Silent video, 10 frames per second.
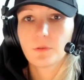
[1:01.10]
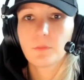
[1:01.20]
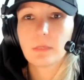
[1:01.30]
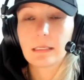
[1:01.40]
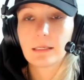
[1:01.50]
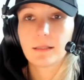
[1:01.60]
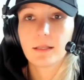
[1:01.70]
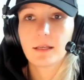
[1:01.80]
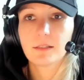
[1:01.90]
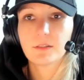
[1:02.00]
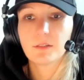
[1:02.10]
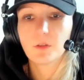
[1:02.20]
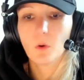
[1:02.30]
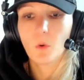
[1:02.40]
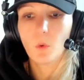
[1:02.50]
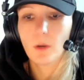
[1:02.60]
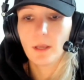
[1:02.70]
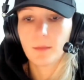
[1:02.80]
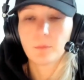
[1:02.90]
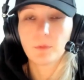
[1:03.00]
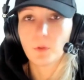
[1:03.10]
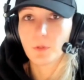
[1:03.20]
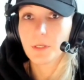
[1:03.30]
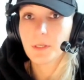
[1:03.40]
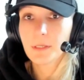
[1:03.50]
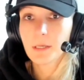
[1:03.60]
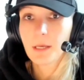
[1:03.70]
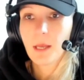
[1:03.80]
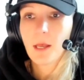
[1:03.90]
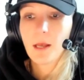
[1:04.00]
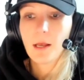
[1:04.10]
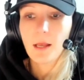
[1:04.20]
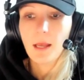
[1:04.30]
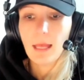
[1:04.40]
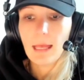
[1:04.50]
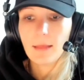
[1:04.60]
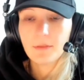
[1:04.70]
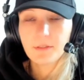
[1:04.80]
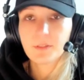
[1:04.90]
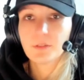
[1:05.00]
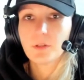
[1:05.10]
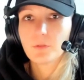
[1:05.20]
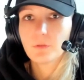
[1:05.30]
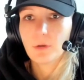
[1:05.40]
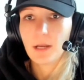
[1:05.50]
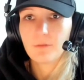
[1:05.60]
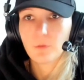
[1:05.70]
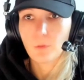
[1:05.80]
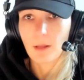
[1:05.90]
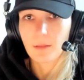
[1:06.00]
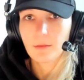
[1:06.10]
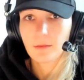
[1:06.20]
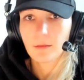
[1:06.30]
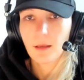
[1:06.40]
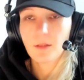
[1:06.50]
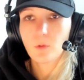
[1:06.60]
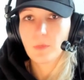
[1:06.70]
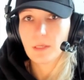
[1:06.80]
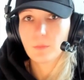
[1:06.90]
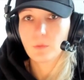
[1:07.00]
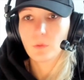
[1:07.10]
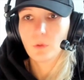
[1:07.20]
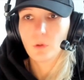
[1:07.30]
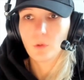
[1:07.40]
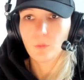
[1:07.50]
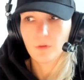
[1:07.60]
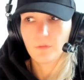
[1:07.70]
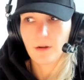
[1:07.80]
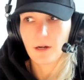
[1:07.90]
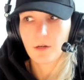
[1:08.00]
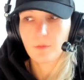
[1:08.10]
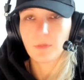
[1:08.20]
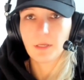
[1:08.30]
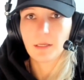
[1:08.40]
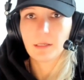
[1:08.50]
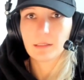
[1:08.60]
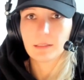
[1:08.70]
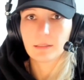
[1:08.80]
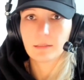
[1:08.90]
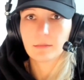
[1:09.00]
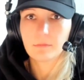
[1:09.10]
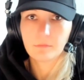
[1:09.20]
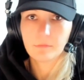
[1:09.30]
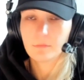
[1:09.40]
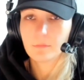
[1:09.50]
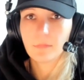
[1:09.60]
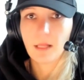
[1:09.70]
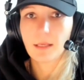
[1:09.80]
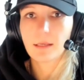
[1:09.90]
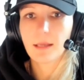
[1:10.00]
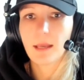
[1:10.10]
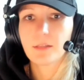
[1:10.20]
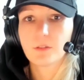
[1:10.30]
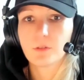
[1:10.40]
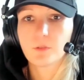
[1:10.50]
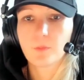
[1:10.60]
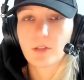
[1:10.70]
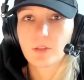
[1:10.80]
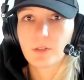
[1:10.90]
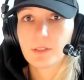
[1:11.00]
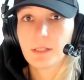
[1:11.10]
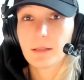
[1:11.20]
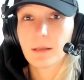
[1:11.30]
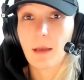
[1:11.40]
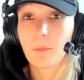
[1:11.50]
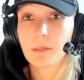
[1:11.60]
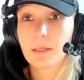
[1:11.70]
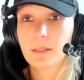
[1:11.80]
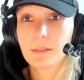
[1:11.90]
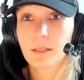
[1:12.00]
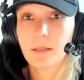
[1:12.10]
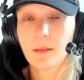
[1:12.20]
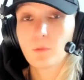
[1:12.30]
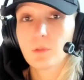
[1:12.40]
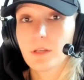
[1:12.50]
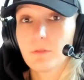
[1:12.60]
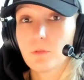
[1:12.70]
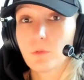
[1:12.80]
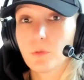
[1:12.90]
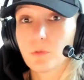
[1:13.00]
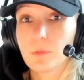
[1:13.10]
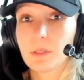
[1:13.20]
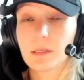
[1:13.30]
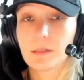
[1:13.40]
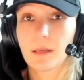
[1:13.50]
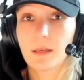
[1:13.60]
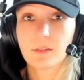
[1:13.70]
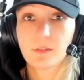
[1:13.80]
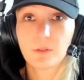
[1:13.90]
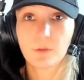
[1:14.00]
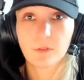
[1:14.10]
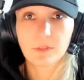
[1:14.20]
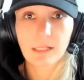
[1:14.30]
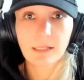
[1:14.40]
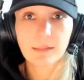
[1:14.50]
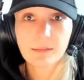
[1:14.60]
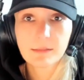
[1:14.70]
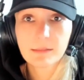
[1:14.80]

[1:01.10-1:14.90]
being an SEO employee, and this is not for everyone. I know people who prefer being SEO specialist at companies and they would never want to be an SEO consultant,